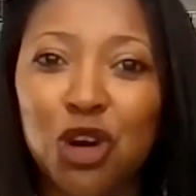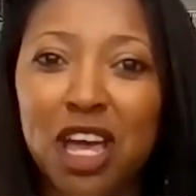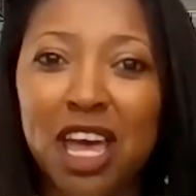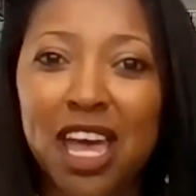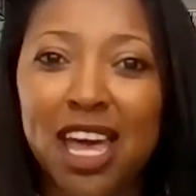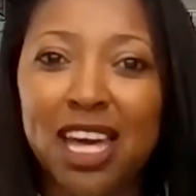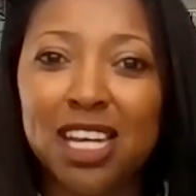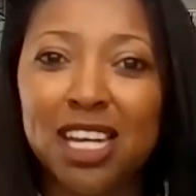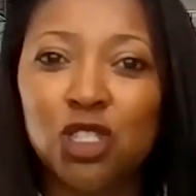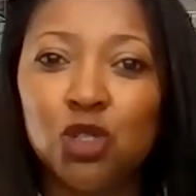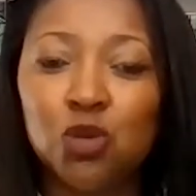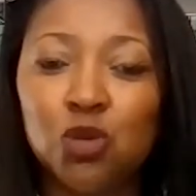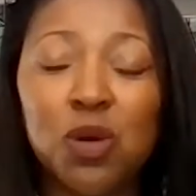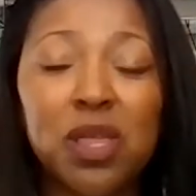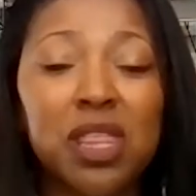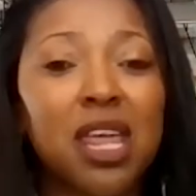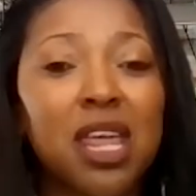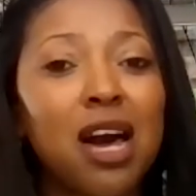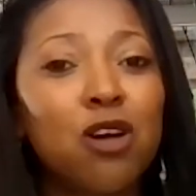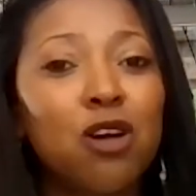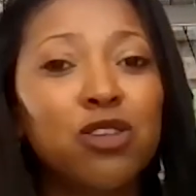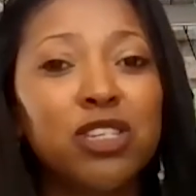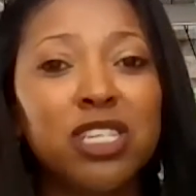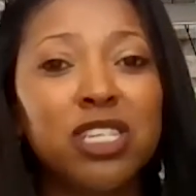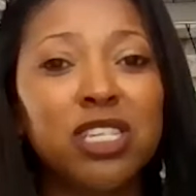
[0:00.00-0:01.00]
hedge
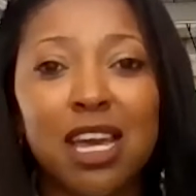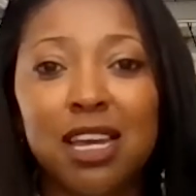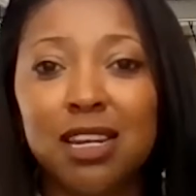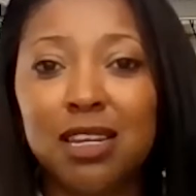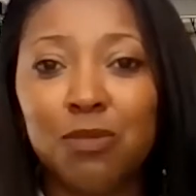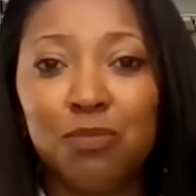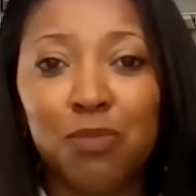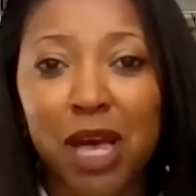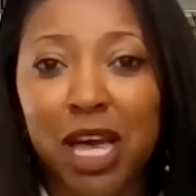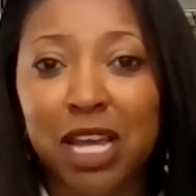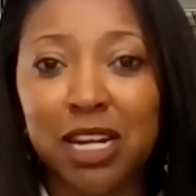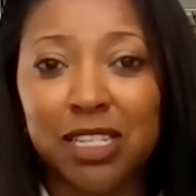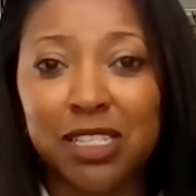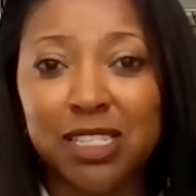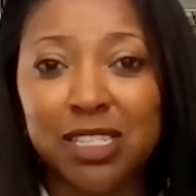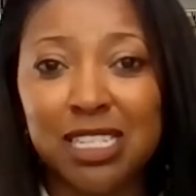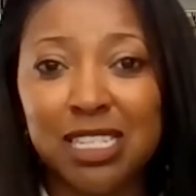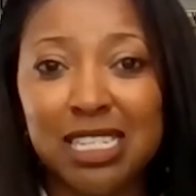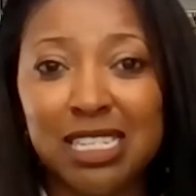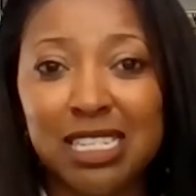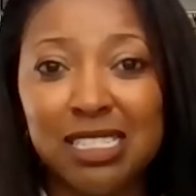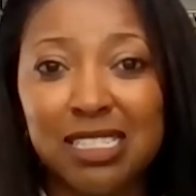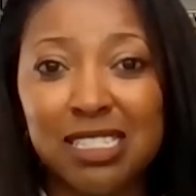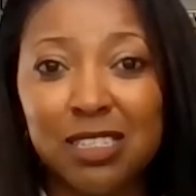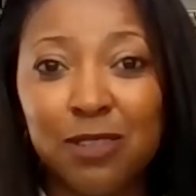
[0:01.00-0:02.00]
without any
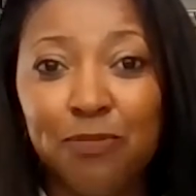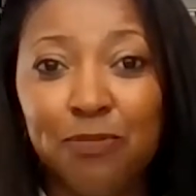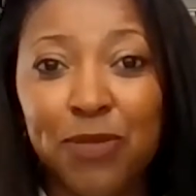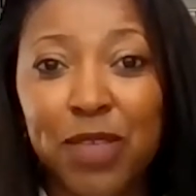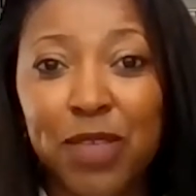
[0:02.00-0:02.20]
penalties.